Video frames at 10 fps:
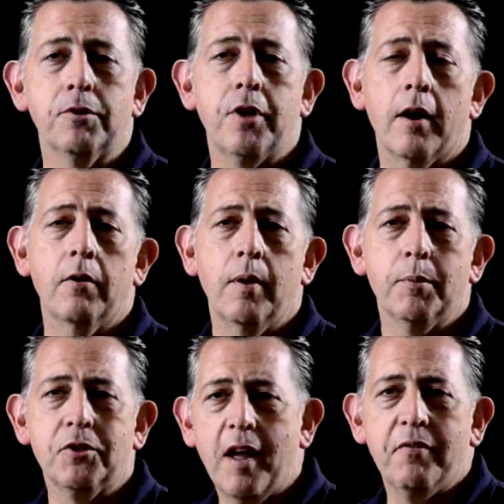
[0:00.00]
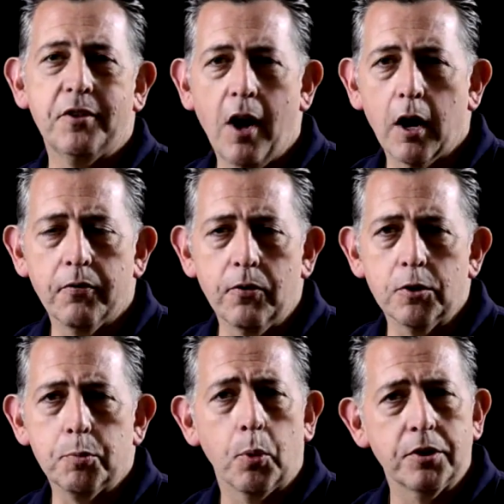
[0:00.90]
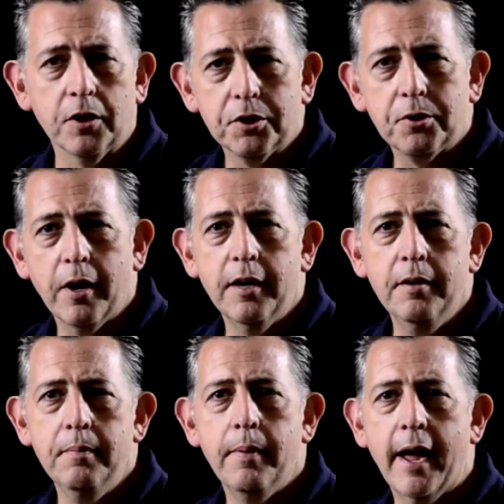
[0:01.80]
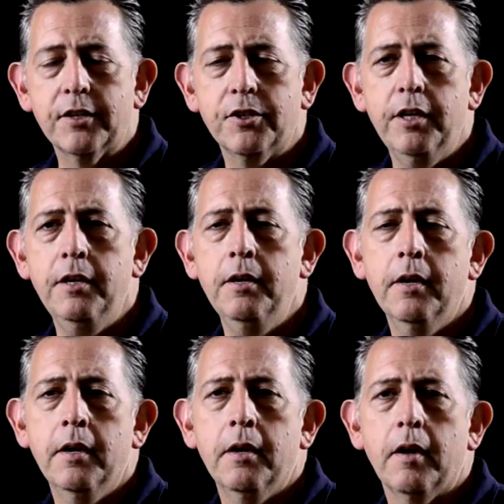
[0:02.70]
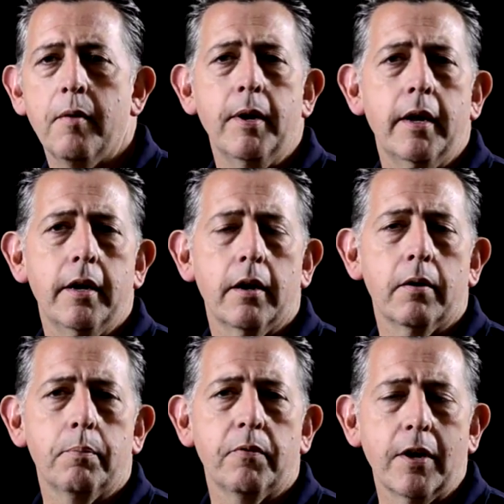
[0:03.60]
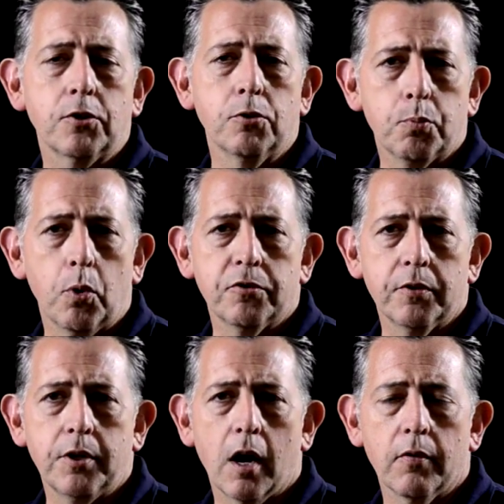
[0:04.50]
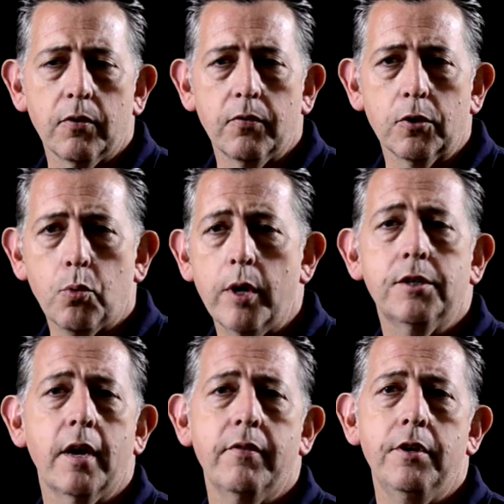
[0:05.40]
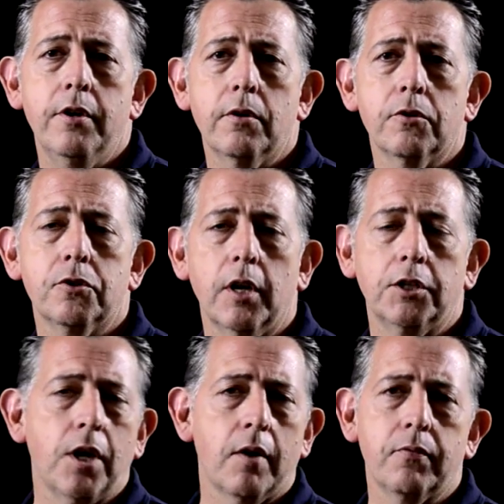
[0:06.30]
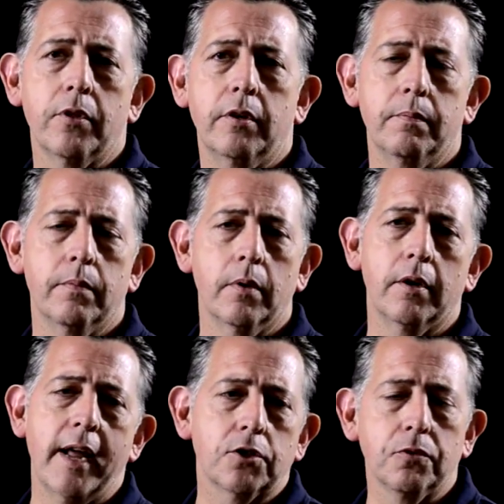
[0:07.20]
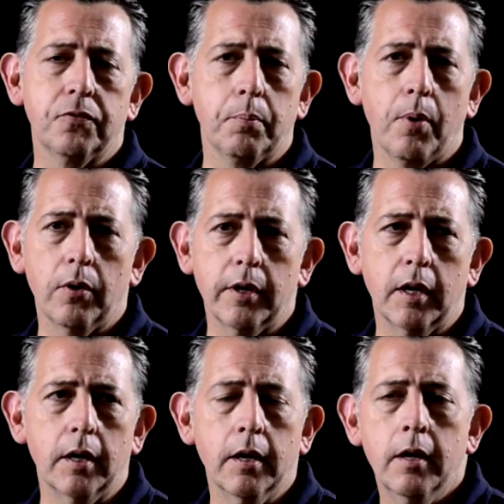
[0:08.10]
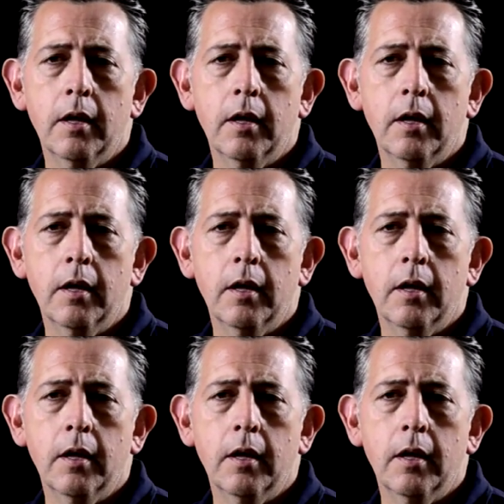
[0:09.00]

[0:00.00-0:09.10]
Rosato. I'm a staff photographer at Sports Illustrated magazine. I've been a professional sports photographer for 27 years, and I shot for the National Football League